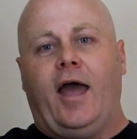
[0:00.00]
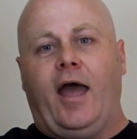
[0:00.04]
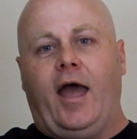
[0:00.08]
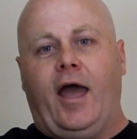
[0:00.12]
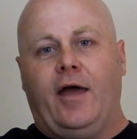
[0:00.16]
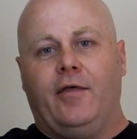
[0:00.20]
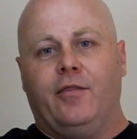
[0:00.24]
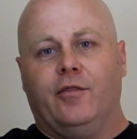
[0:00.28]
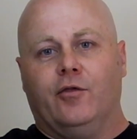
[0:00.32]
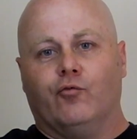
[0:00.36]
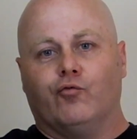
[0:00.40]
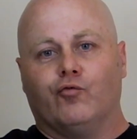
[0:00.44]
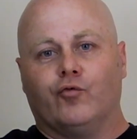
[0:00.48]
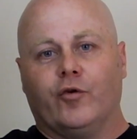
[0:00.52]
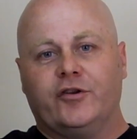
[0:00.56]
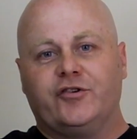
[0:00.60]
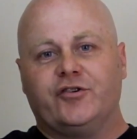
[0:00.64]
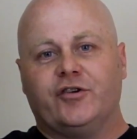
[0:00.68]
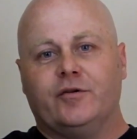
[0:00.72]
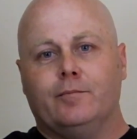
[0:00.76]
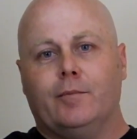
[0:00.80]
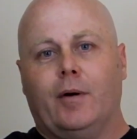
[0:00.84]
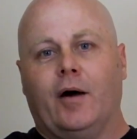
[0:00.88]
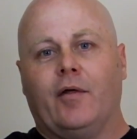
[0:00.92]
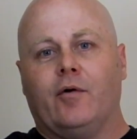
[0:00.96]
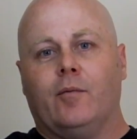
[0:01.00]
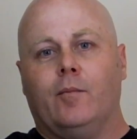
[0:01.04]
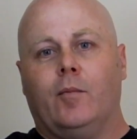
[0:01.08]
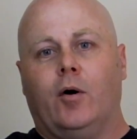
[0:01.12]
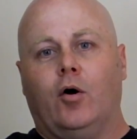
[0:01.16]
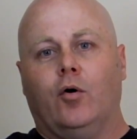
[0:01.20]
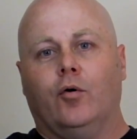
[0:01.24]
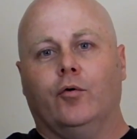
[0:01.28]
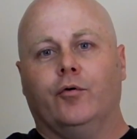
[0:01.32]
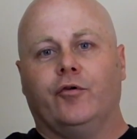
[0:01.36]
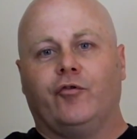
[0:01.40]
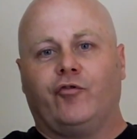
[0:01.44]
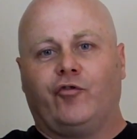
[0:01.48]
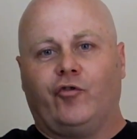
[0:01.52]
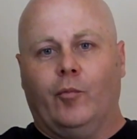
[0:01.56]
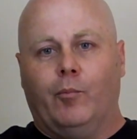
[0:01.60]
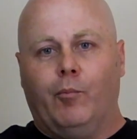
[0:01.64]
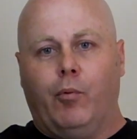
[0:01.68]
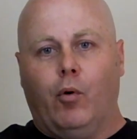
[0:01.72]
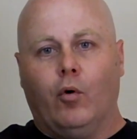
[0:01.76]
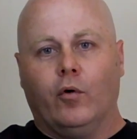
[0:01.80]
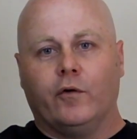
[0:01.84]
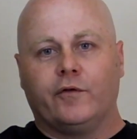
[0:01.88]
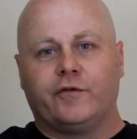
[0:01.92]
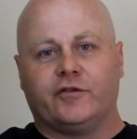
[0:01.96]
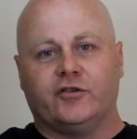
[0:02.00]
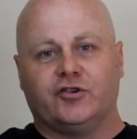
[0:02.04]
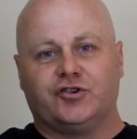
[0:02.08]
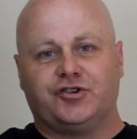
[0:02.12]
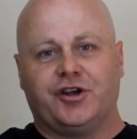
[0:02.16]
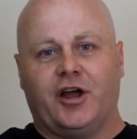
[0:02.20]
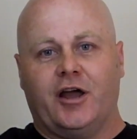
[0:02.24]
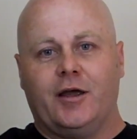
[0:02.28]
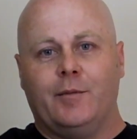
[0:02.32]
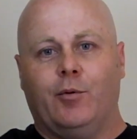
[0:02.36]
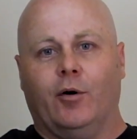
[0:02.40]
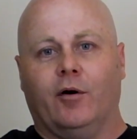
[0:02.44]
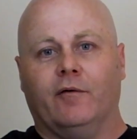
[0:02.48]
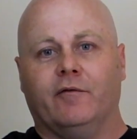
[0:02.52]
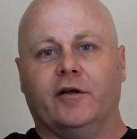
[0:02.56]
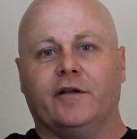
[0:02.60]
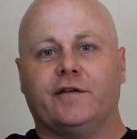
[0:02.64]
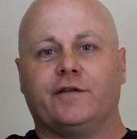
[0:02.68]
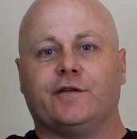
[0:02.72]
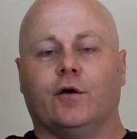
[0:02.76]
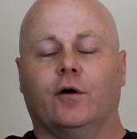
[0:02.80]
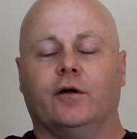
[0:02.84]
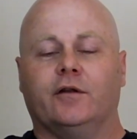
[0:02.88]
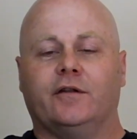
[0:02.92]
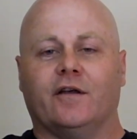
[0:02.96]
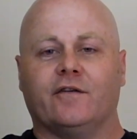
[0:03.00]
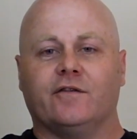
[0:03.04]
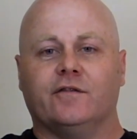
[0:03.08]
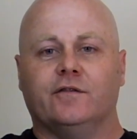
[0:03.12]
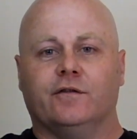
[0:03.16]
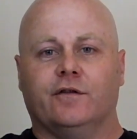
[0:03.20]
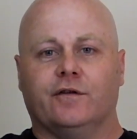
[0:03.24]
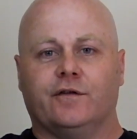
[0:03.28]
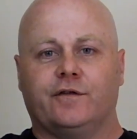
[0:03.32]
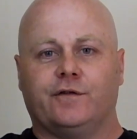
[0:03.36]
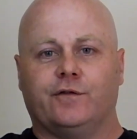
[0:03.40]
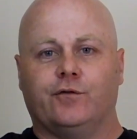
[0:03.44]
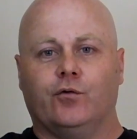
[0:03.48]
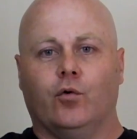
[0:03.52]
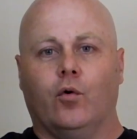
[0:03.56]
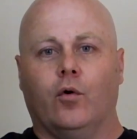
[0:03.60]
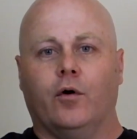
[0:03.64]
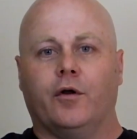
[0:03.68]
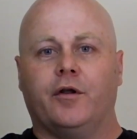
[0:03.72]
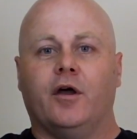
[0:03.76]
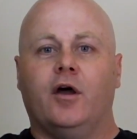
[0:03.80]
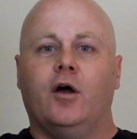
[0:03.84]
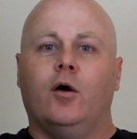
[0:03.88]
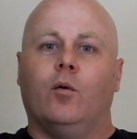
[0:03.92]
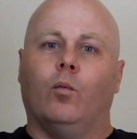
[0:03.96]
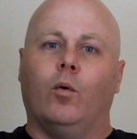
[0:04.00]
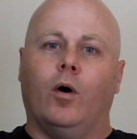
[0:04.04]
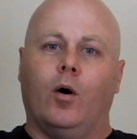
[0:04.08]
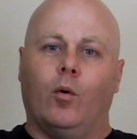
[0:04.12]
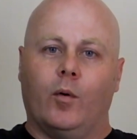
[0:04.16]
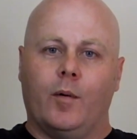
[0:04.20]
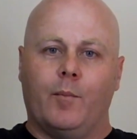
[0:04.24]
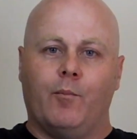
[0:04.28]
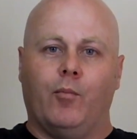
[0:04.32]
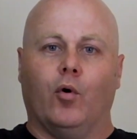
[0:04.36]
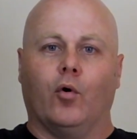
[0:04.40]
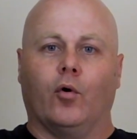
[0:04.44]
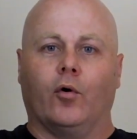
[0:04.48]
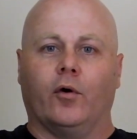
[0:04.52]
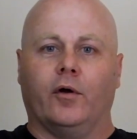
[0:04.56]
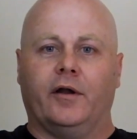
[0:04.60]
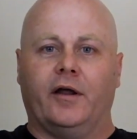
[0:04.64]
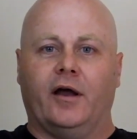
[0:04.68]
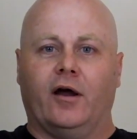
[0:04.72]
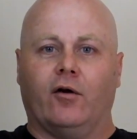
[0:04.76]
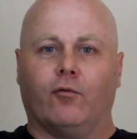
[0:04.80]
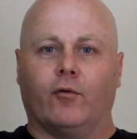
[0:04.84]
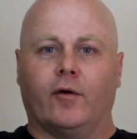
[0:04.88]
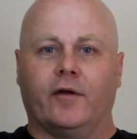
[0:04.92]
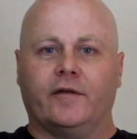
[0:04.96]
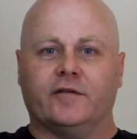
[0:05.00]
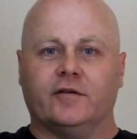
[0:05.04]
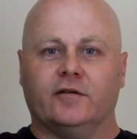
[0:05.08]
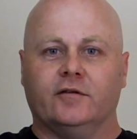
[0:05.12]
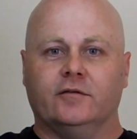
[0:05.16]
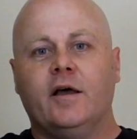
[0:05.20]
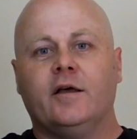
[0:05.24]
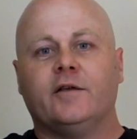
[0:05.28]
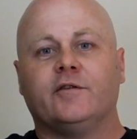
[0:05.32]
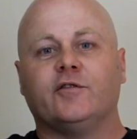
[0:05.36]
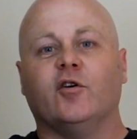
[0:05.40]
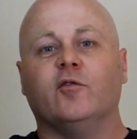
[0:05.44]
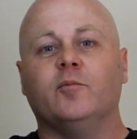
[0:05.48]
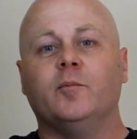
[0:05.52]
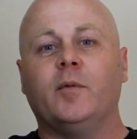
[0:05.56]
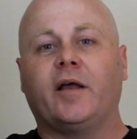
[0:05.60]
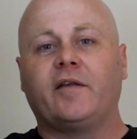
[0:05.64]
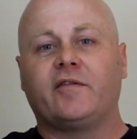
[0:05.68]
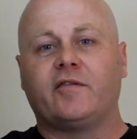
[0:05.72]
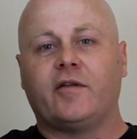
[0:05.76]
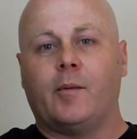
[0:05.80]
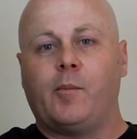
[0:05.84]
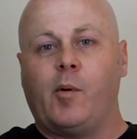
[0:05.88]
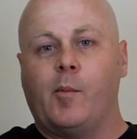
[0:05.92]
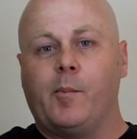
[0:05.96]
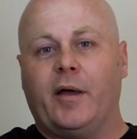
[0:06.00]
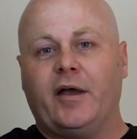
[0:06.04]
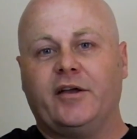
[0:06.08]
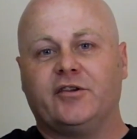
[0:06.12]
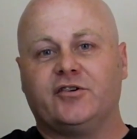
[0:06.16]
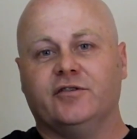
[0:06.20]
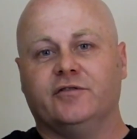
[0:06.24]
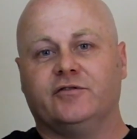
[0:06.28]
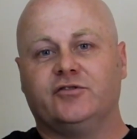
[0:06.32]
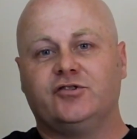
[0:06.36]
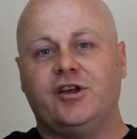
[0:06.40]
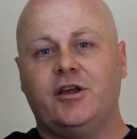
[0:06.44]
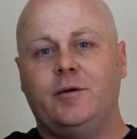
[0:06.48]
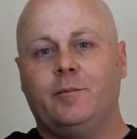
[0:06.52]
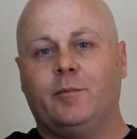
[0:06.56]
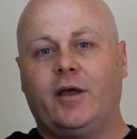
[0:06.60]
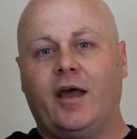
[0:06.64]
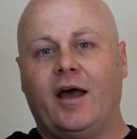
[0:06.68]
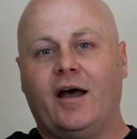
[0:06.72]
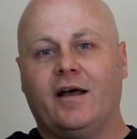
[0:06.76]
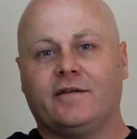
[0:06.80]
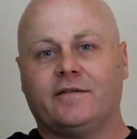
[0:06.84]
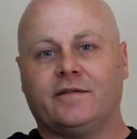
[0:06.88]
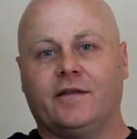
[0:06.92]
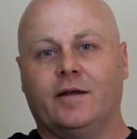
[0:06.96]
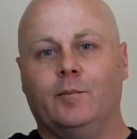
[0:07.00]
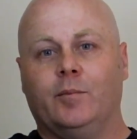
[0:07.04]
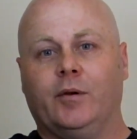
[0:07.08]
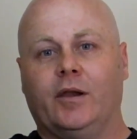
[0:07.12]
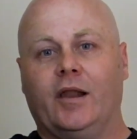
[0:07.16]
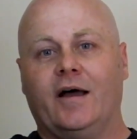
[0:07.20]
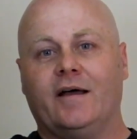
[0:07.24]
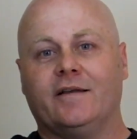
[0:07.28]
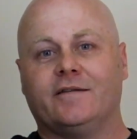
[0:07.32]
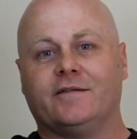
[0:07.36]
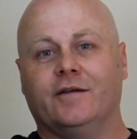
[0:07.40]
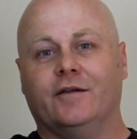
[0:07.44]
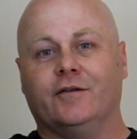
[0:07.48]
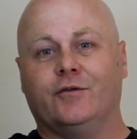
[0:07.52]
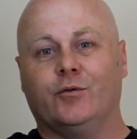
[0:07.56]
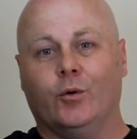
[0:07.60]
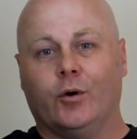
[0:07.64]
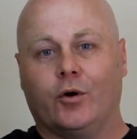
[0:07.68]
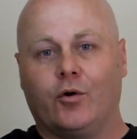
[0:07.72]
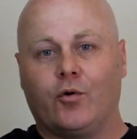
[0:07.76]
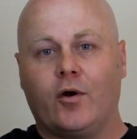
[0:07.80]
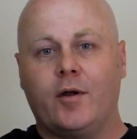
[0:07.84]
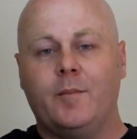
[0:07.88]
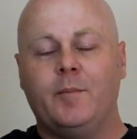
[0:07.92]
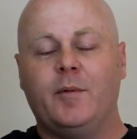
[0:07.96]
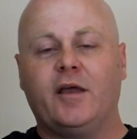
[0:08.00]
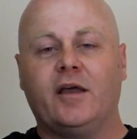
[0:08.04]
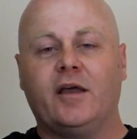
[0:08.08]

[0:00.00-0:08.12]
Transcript: and the rigid mother mold supports the shape of it so it doesn't distort while we pour in our resin. So I've mixed up a batch of cheap casting plaster to a creamy